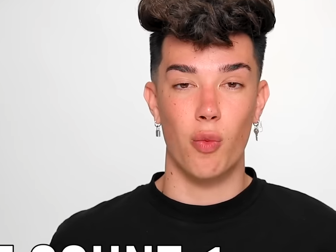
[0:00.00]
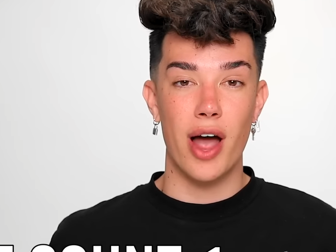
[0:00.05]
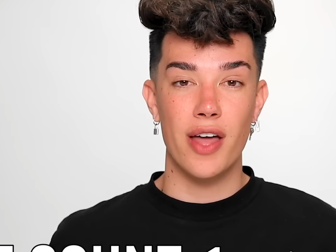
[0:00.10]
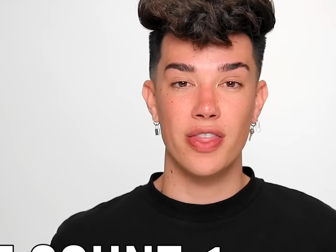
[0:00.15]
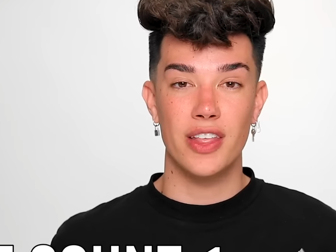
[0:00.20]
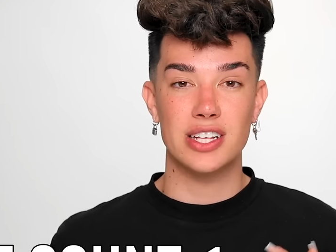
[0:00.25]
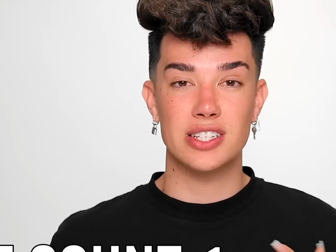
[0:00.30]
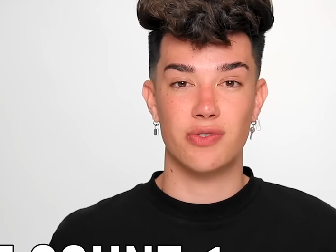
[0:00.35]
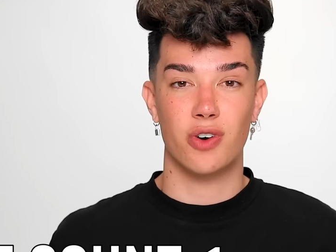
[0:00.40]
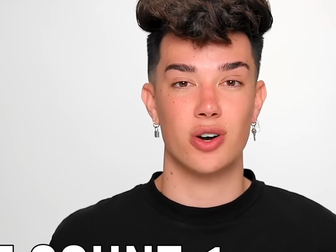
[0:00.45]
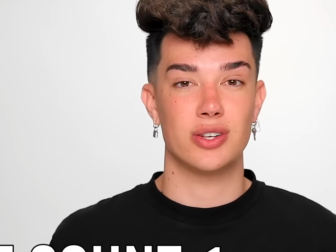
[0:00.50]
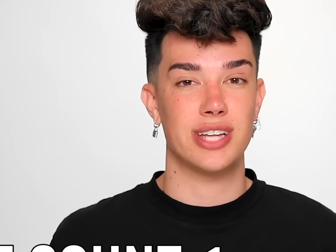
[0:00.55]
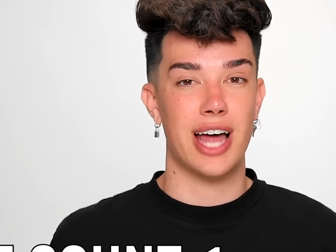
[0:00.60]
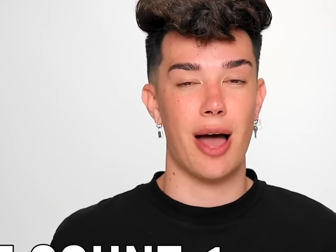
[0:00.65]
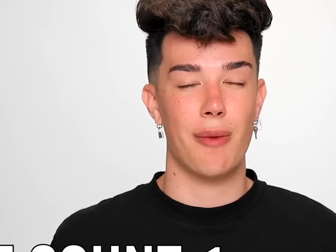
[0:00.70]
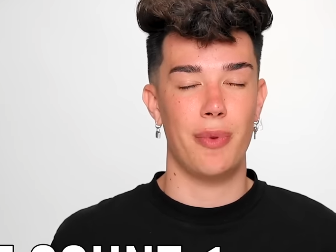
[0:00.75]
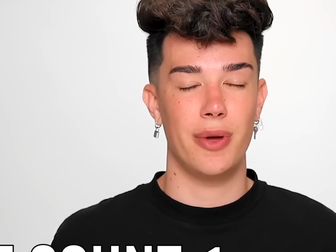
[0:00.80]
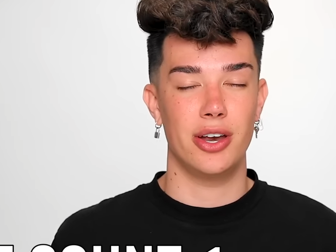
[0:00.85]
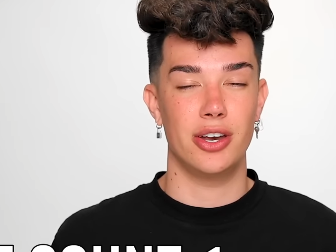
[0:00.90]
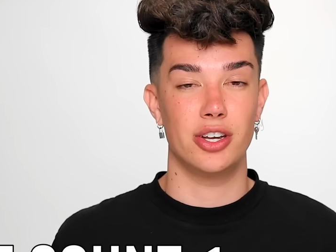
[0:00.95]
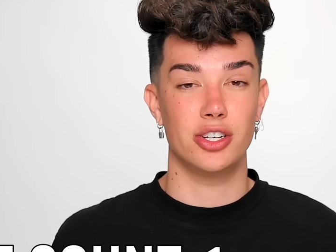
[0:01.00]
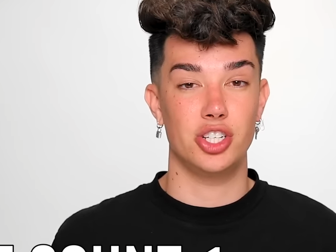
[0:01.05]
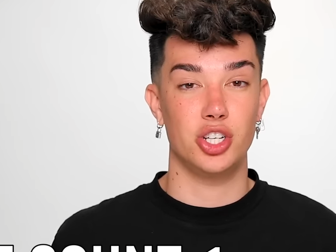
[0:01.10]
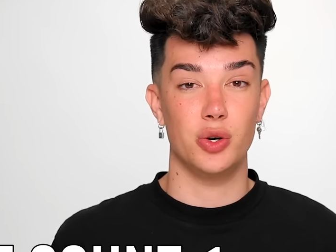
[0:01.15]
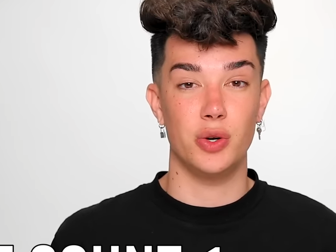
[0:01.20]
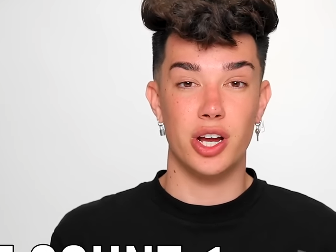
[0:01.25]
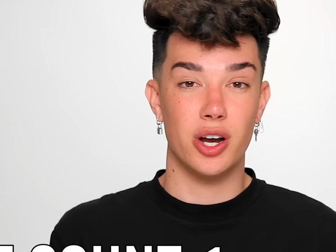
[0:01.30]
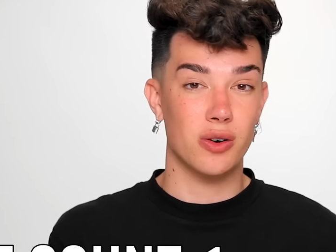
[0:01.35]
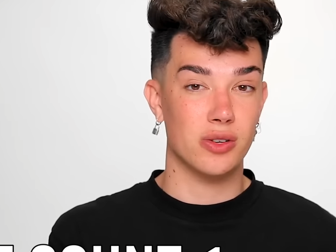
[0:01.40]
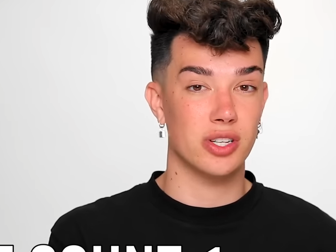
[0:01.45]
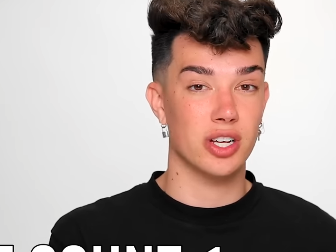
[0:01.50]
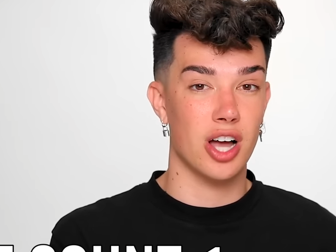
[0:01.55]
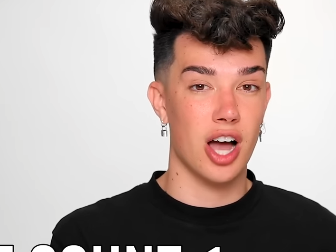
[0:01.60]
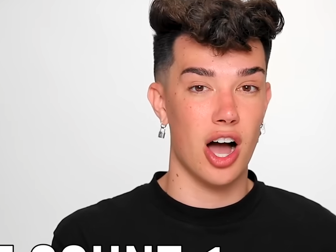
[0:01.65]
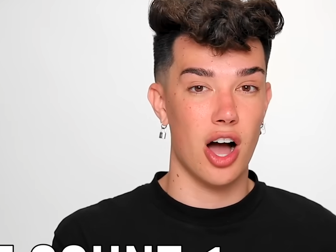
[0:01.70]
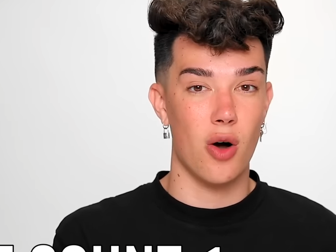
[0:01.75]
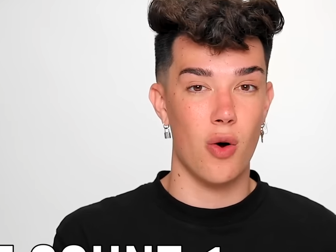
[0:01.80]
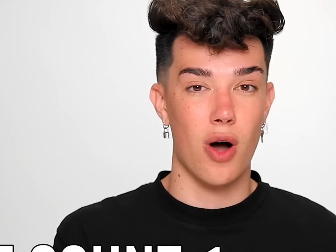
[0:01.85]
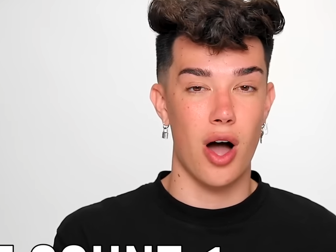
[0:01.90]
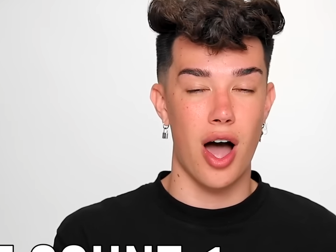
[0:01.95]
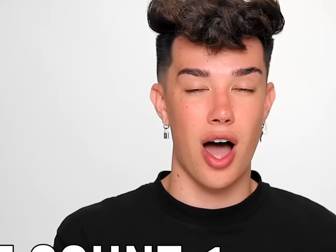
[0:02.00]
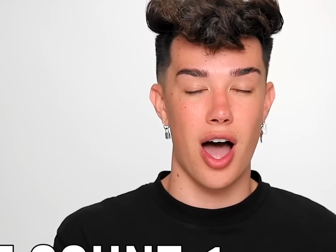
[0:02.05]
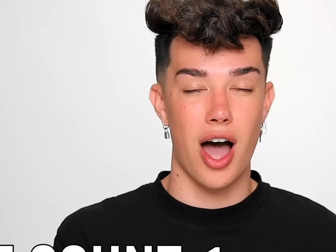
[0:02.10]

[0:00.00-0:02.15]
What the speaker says: When this first happened 2 years ago,